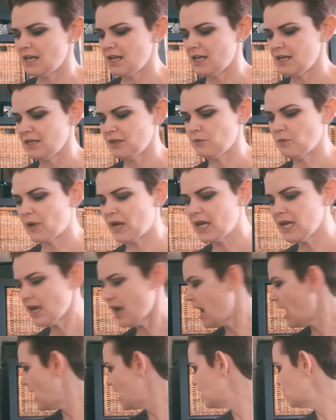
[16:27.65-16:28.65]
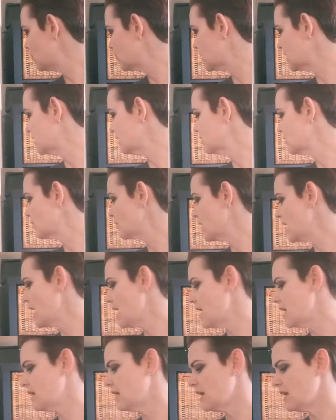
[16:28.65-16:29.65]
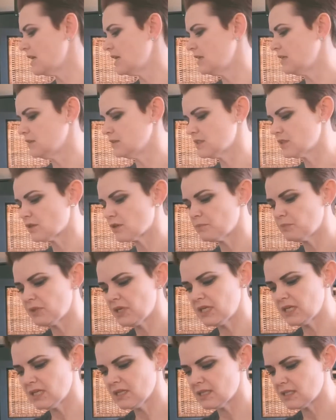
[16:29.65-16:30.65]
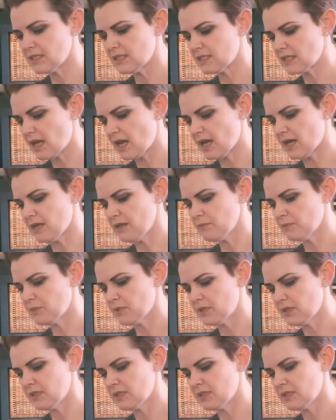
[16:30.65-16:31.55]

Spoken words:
Anyway, I will go ahead and start pinning this up